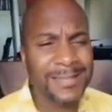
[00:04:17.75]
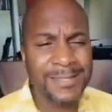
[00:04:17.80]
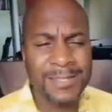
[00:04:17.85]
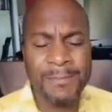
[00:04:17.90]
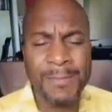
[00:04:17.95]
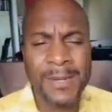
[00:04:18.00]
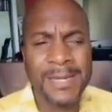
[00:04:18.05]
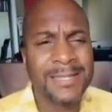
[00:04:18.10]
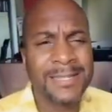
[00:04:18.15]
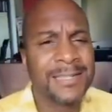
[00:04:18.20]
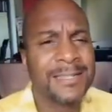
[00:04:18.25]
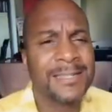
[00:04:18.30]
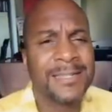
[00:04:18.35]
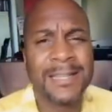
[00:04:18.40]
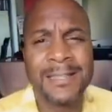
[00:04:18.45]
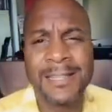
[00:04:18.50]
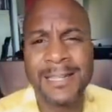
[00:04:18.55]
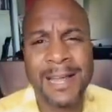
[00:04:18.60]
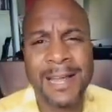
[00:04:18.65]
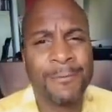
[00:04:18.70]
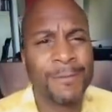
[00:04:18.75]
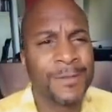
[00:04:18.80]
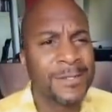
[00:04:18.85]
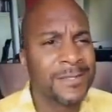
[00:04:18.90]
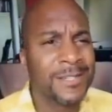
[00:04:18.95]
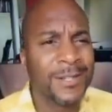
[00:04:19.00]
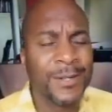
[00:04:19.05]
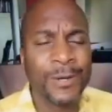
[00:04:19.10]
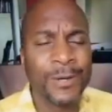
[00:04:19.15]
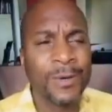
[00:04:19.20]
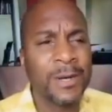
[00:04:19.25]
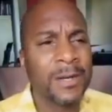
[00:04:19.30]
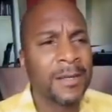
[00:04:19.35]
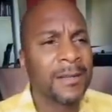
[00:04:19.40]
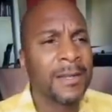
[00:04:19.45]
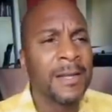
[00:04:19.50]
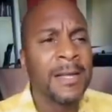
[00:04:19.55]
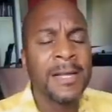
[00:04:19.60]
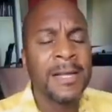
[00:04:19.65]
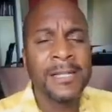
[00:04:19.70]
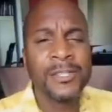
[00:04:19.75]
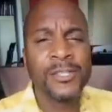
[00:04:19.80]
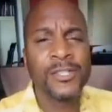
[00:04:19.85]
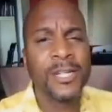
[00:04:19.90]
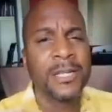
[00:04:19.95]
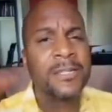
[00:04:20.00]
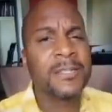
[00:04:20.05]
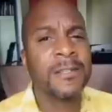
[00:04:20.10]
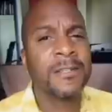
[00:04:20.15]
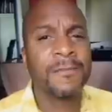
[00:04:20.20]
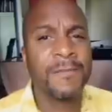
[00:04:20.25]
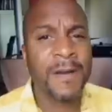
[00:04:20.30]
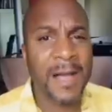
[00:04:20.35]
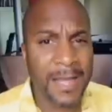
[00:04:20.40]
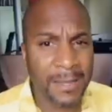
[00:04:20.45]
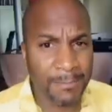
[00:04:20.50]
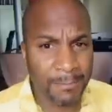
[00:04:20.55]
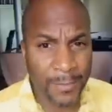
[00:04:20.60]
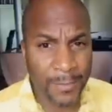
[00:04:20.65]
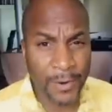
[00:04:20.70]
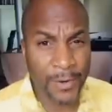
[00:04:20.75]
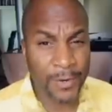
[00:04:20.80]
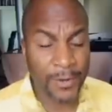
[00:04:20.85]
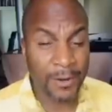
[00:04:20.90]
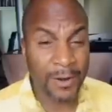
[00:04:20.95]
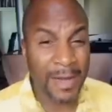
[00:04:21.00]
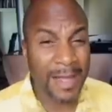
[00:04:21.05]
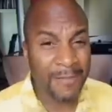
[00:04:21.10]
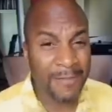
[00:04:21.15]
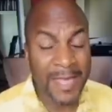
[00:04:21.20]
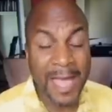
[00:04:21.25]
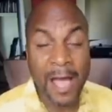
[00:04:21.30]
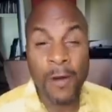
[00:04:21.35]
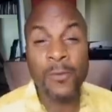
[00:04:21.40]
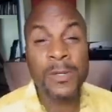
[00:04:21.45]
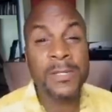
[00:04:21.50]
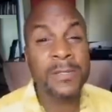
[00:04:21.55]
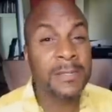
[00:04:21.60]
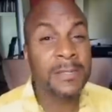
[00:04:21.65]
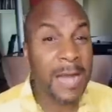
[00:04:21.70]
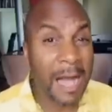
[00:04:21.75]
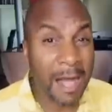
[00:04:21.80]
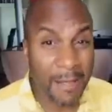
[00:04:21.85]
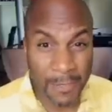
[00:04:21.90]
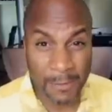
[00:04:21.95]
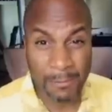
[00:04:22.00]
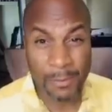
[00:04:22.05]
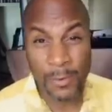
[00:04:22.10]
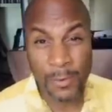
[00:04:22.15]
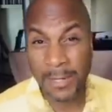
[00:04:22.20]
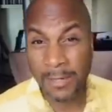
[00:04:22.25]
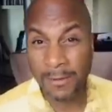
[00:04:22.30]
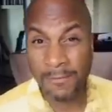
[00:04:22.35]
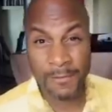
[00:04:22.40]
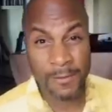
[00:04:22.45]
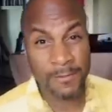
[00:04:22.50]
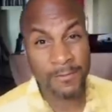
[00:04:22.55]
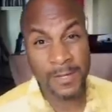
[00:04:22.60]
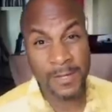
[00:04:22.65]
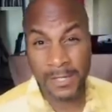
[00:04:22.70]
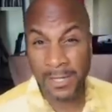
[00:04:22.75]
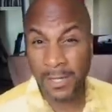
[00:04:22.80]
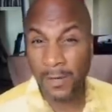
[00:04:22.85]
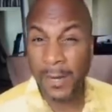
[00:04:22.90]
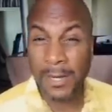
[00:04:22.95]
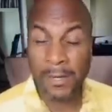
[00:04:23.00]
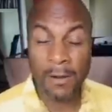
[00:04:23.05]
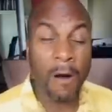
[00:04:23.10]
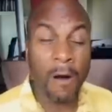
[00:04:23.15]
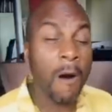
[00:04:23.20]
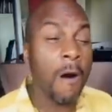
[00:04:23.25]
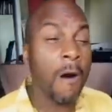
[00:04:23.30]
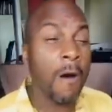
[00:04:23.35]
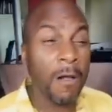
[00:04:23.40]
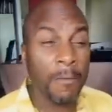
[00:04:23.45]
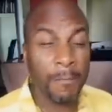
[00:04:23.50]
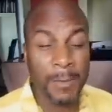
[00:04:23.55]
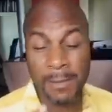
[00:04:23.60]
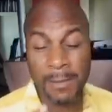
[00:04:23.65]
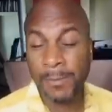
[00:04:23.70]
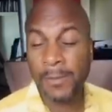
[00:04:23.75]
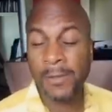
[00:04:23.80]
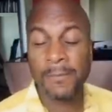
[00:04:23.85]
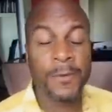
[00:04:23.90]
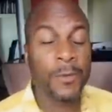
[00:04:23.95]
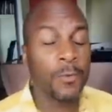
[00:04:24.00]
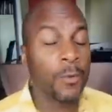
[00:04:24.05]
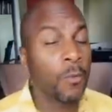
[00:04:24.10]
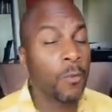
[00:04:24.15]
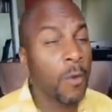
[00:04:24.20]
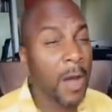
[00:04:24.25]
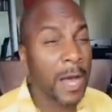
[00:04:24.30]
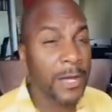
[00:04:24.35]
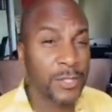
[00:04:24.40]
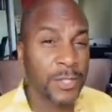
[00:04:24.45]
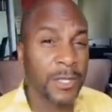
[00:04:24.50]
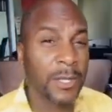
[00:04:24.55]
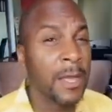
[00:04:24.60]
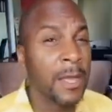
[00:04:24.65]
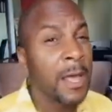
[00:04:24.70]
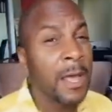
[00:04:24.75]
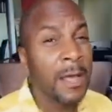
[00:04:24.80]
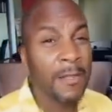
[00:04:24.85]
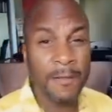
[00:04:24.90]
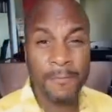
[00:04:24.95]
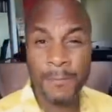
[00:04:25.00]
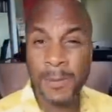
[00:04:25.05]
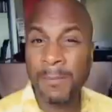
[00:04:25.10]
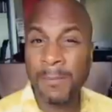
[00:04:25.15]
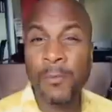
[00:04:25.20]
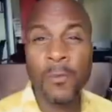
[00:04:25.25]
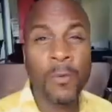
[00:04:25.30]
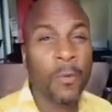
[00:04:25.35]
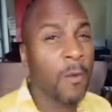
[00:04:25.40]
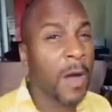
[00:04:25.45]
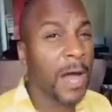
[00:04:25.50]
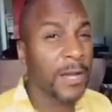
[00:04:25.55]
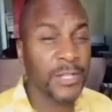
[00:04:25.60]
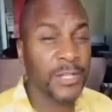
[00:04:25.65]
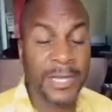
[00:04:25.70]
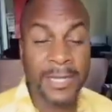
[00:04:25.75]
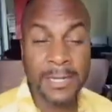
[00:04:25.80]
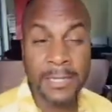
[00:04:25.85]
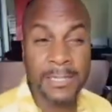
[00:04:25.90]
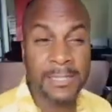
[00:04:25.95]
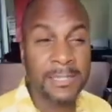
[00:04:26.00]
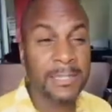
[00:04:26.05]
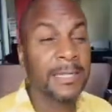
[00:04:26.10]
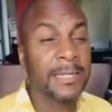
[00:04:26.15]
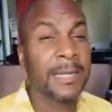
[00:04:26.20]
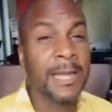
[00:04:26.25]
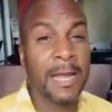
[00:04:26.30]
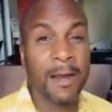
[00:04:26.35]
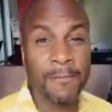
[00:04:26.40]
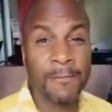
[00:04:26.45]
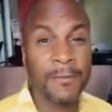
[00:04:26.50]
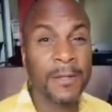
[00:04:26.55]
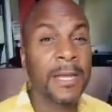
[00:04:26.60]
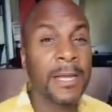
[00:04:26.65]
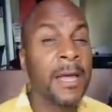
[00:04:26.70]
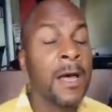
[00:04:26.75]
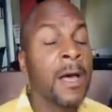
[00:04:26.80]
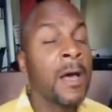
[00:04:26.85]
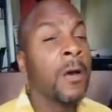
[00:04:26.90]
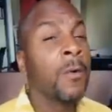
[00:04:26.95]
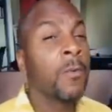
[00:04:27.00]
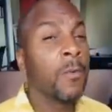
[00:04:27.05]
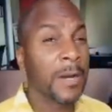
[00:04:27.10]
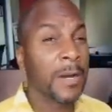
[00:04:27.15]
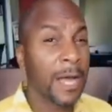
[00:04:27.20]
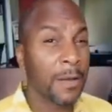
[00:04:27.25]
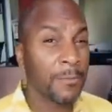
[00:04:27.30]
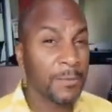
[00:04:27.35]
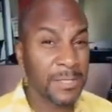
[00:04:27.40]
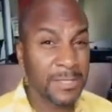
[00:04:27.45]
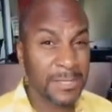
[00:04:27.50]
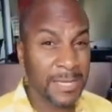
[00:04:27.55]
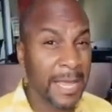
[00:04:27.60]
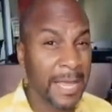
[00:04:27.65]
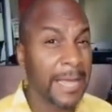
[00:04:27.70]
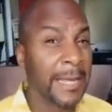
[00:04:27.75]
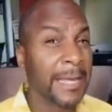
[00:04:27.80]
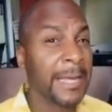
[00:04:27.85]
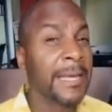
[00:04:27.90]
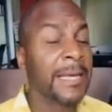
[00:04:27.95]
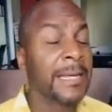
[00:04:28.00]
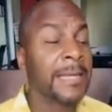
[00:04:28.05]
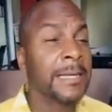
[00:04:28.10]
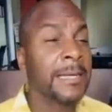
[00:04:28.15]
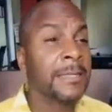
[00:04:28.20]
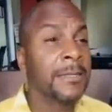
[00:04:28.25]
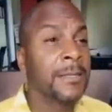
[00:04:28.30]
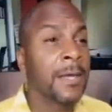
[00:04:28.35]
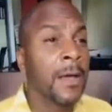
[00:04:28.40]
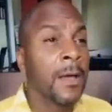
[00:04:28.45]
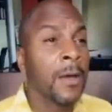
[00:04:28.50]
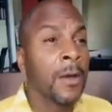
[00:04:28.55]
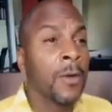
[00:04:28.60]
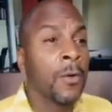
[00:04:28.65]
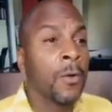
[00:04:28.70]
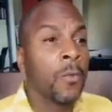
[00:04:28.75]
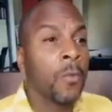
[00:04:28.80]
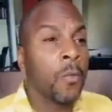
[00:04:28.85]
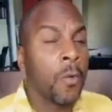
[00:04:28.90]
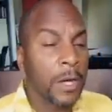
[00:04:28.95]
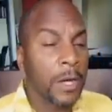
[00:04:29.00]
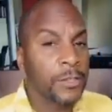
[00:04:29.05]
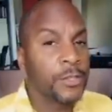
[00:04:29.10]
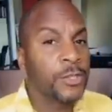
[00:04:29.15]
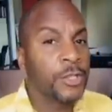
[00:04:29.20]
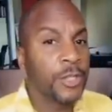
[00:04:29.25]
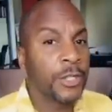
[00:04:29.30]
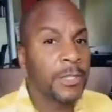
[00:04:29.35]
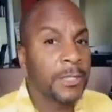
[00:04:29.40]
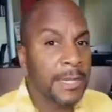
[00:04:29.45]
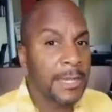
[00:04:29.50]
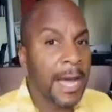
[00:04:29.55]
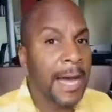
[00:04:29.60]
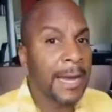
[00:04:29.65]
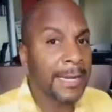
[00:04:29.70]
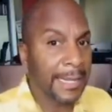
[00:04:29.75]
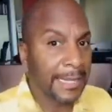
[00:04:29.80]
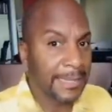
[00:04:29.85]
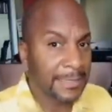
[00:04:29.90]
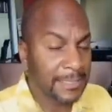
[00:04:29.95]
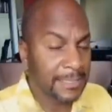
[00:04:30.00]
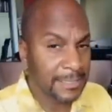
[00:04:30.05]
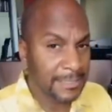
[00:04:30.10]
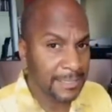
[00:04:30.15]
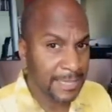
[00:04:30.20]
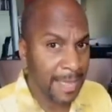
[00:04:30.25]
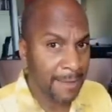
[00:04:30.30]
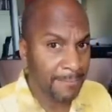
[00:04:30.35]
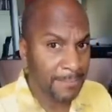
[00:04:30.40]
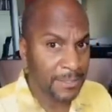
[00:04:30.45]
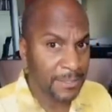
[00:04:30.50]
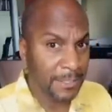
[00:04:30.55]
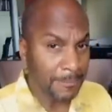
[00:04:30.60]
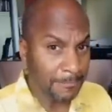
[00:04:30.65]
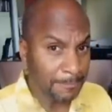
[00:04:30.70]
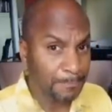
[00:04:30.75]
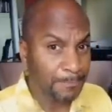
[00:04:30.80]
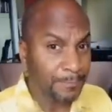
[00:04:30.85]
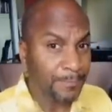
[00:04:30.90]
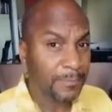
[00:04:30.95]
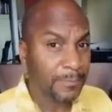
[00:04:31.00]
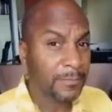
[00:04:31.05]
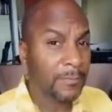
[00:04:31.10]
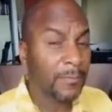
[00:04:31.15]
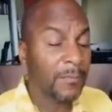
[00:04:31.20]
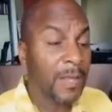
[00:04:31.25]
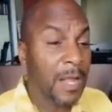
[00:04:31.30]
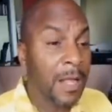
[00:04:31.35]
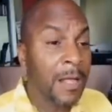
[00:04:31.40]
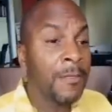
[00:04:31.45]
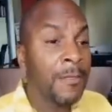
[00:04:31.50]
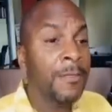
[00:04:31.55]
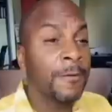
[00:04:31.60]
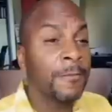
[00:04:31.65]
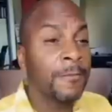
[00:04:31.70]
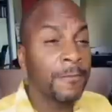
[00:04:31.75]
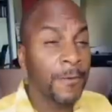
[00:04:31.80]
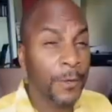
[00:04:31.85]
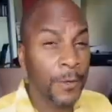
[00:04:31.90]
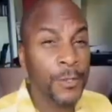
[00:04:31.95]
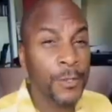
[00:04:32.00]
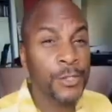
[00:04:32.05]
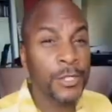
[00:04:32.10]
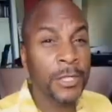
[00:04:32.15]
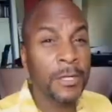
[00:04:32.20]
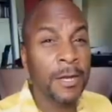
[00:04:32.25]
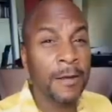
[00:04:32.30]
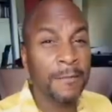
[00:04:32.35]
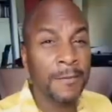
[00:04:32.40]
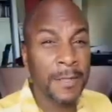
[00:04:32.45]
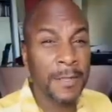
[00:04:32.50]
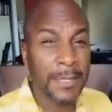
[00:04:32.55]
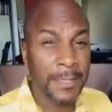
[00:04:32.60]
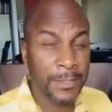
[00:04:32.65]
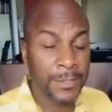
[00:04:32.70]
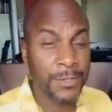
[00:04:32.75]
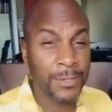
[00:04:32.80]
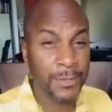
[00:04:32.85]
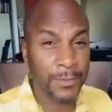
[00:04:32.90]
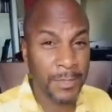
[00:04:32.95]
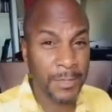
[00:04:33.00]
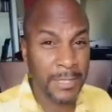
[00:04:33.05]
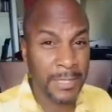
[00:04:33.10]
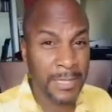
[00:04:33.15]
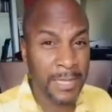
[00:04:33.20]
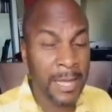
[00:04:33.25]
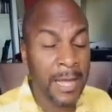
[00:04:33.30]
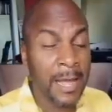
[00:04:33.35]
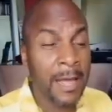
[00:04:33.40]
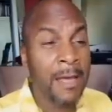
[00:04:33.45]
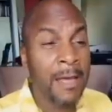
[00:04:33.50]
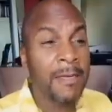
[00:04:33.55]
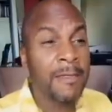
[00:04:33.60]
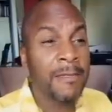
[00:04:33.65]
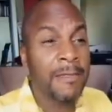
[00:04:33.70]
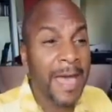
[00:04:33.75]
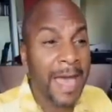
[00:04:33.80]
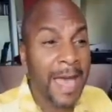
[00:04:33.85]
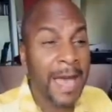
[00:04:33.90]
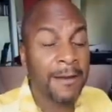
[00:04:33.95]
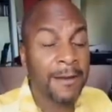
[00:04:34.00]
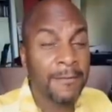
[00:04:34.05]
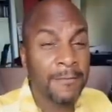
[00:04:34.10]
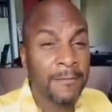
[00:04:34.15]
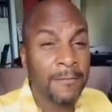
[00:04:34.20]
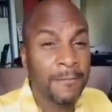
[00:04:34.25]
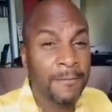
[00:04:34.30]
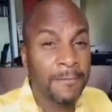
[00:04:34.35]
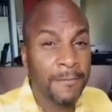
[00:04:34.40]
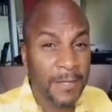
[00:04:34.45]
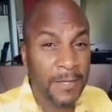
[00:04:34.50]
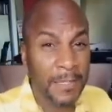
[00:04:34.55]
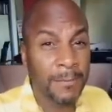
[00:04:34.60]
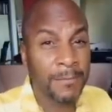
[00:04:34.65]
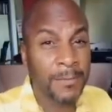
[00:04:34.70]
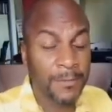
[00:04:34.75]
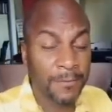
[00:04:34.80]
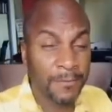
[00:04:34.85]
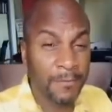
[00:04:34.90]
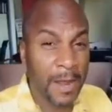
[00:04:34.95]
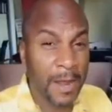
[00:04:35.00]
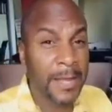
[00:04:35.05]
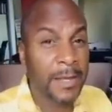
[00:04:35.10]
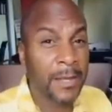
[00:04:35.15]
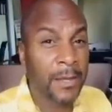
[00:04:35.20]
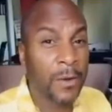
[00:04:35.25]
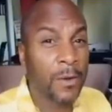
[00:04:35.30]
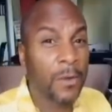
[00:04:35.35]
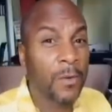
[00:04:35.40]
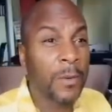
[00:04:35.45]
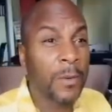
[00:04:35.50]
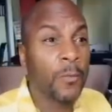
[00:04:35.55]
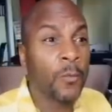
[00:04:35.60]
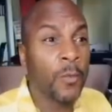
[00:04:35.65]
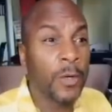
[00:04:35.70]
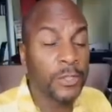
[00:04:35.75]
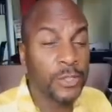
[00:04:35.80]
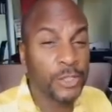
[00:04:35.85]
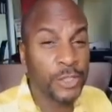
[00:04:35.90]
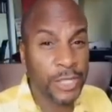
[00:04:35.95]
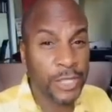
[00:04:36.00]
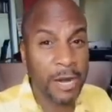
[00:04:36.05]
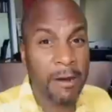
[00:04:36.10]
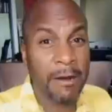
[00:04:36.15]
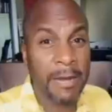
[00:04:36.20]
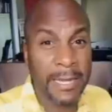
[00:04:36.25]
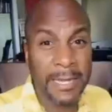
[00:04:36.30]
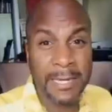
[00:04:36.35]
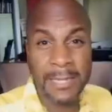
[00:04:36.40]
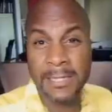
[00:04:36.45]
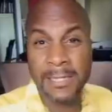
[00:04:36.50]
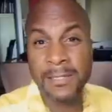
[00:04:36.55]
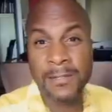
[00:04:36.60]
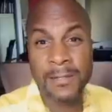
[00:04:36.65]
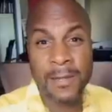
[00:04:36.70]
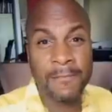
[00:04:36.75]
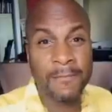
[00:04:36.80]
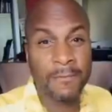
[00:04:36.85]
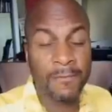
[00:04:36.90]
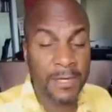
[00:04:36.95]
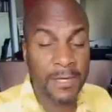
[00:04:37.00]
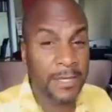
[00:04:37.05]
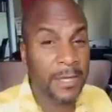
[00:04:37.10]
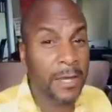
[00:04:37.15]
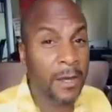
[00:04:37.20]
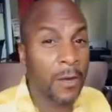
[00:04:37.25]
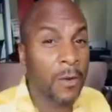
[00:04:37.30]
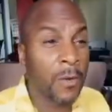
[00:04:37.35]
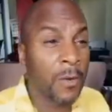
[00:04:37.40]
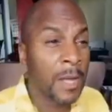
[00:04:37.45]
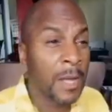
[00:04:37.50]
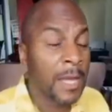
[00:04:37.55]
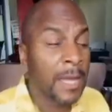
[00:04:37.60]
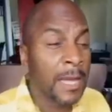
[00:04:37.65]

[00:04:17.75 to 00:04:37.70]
Somebody said that I was, you know, justifying murder, and that was not the point of the video at all. People, if you were watching, if people were watching and listening carefully, what I was saying is one should not accept the version of history that Philip DeFranco was sharing in his video.